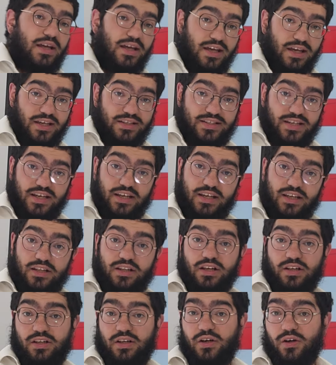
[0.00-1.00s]
Is
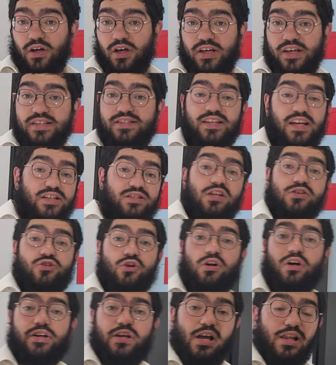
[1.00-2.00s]
the
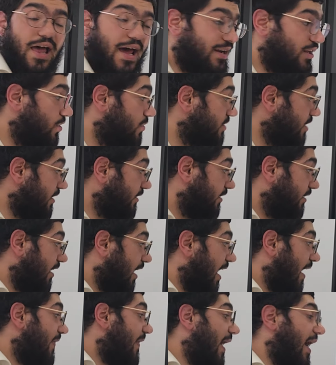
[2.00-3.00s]
shulchani allowed to use it?
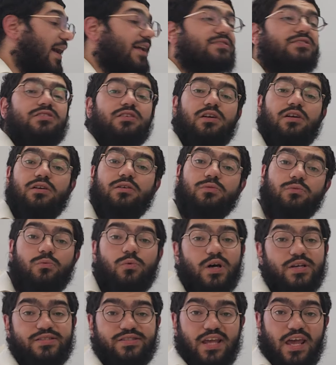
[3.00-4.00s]
And the answer
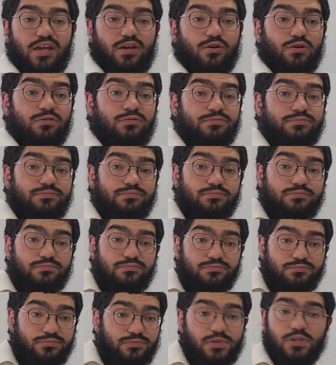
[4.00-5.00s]
was teiku.
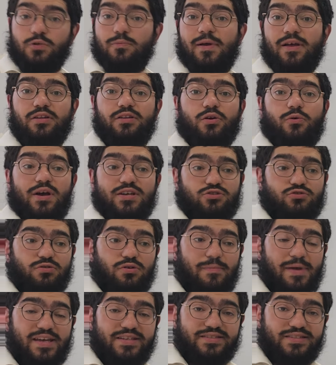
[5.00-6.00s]
The question
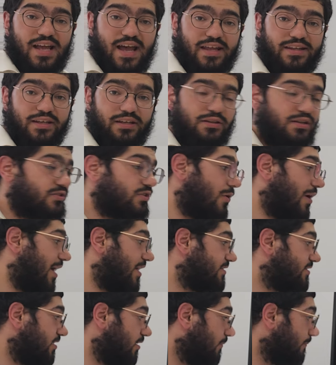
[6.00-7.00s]
remains standing. There's no
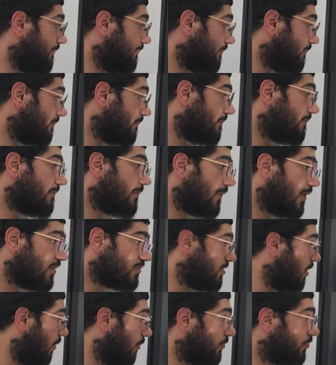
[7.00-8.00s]
answer.
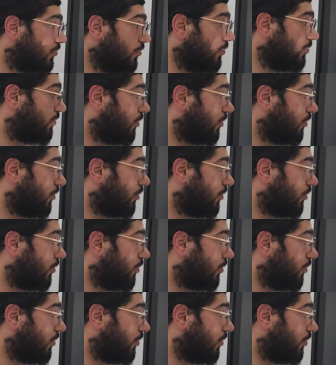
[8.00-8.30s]
So two